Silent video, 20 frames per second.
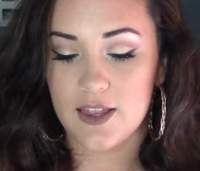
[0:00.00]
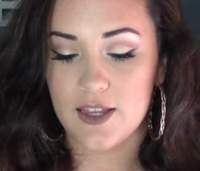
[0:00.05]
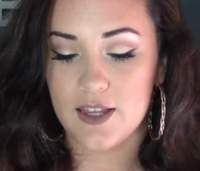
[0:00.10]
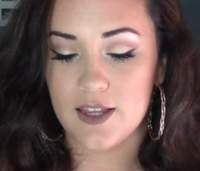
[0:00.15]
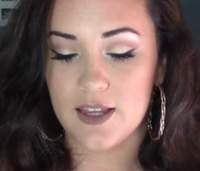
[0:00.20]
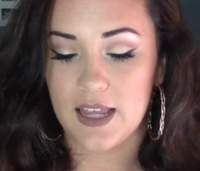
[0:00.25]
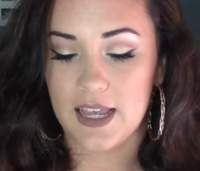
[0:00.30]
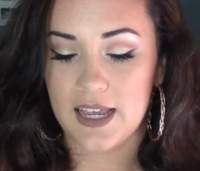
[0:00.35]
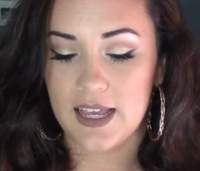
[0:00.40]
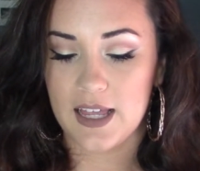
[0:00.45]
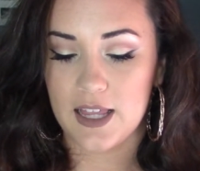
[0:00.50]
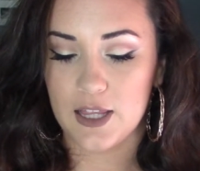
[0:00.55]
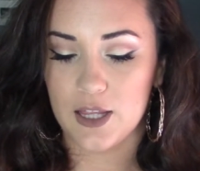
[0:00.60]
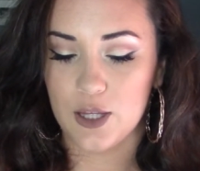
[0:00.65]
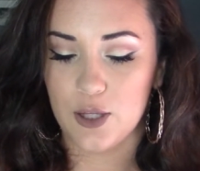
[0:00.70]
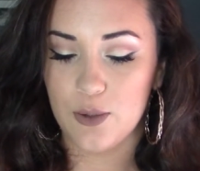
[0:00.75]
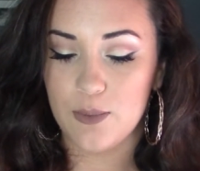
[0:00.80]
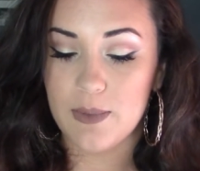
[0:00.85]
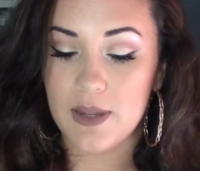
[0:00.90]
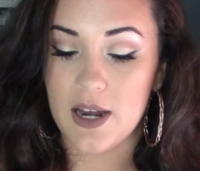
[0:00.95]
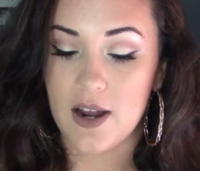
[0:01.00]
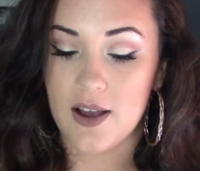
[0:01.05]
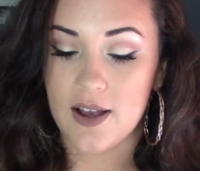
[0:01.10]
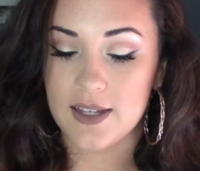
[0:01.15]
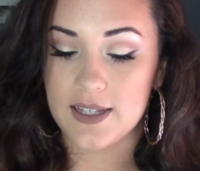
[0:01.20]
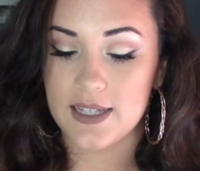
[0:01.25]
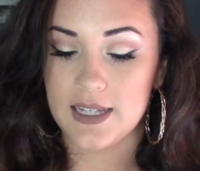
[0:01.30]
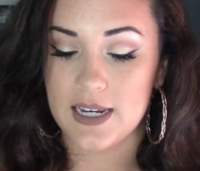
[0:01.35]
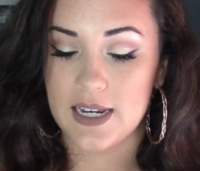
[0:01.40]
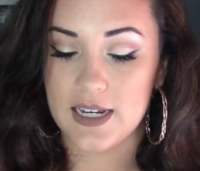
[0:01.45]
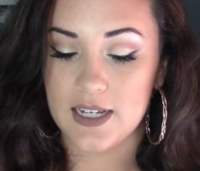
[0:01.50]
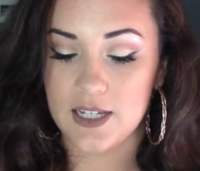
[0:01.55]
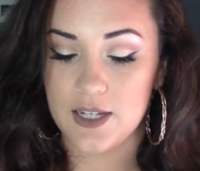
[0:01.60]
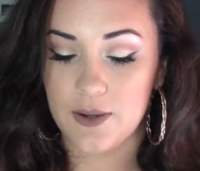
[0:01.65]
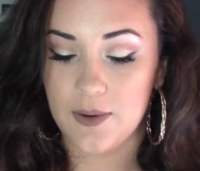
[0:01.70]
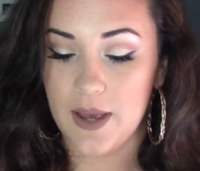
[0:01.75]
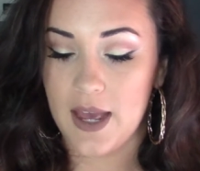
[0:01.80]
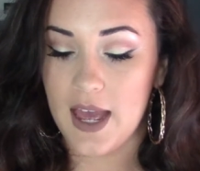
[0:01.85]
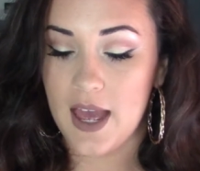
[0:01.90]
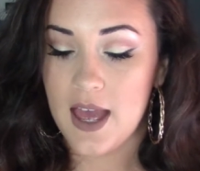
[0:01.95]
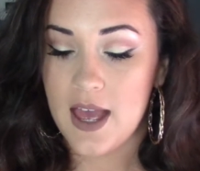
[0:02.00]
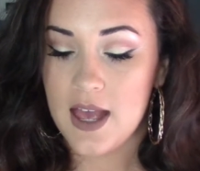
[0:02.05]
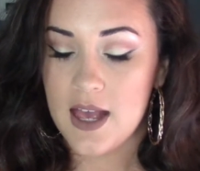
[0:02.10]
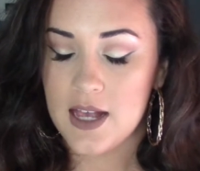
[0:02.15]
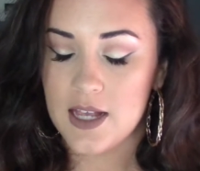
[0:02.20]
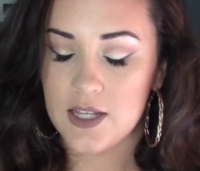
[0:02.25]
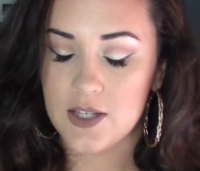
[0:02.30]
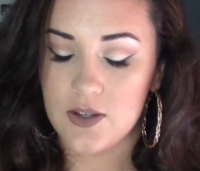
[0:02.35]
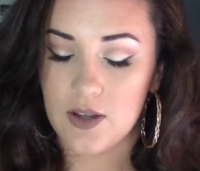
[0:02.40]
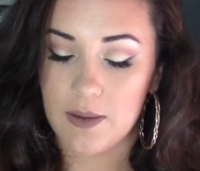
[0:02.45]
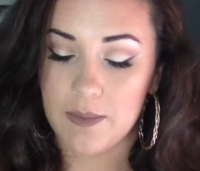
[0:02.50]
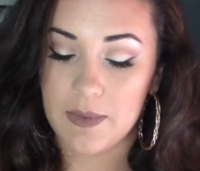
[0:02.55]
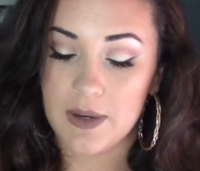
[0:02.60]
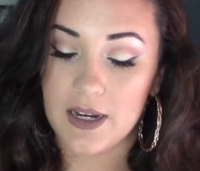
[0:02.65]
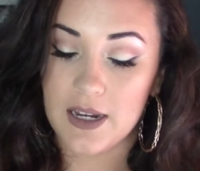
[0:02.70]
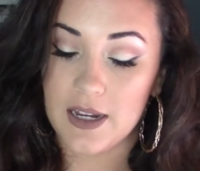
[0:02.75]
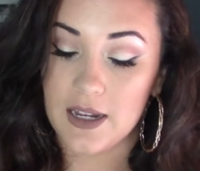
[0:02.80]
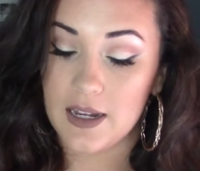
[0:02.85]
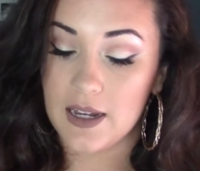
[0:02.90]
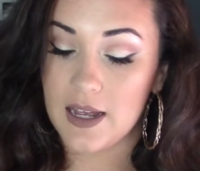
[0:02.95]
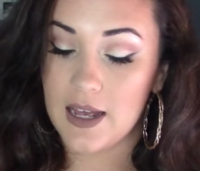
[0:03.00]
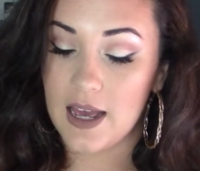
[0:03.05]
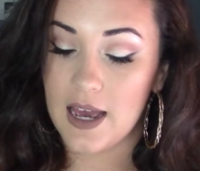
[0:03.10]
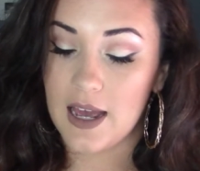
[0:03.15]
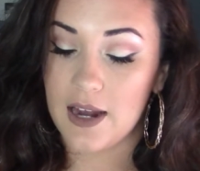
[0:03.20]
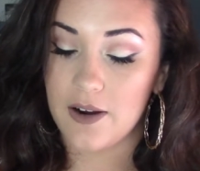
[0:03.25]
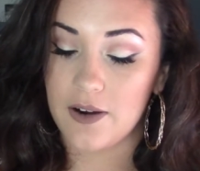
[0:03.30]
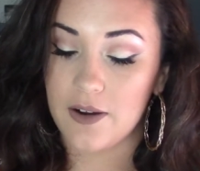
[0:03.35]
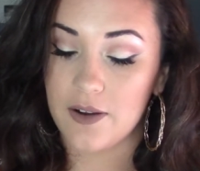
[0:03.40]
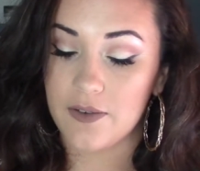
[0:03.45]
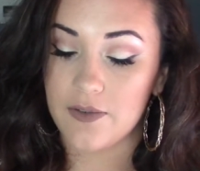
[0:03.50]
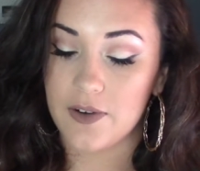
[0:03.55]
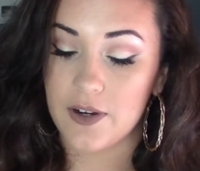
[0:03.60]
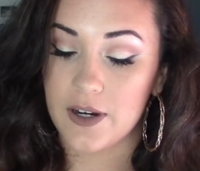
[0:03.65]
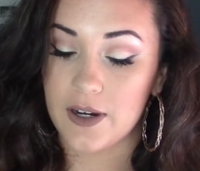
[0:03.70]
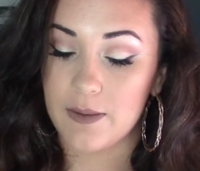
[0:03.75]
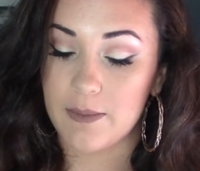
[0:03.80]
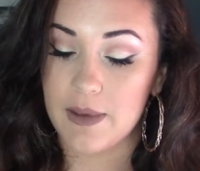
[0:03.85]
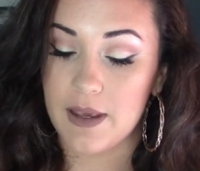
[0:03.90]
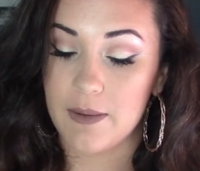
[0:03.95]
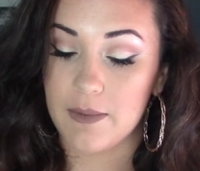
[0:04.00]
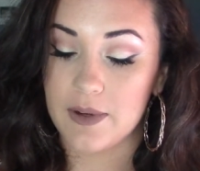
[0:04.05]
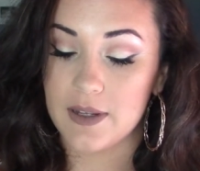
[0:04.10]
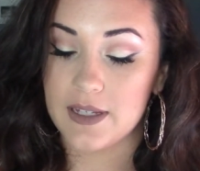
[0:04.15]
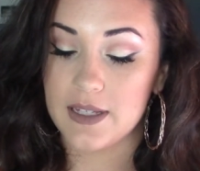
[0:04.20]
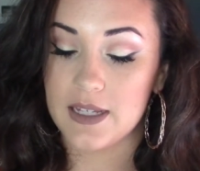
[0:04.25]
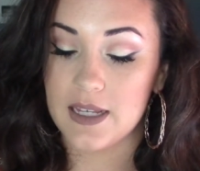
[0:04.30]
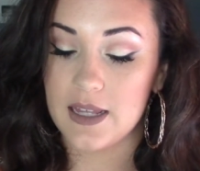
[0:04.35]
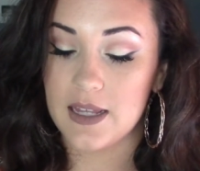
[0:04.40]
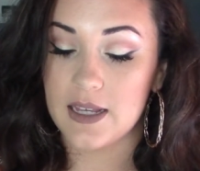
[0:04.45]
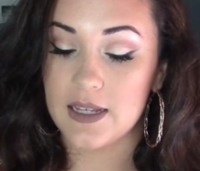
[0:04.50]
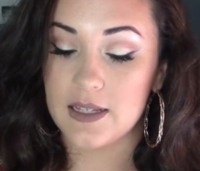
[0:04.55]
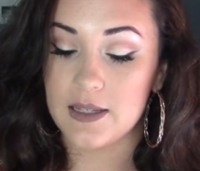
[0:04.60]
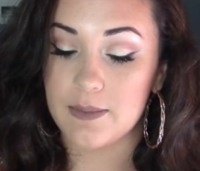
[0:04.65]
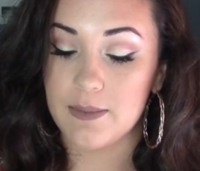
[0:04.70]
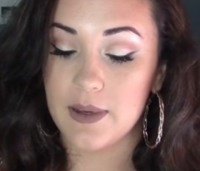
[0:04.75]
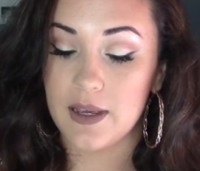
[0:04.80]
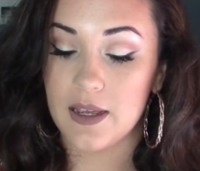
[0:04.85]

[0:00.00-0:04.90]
like luminosity to it. So I don't know if you're gonna be able to see this,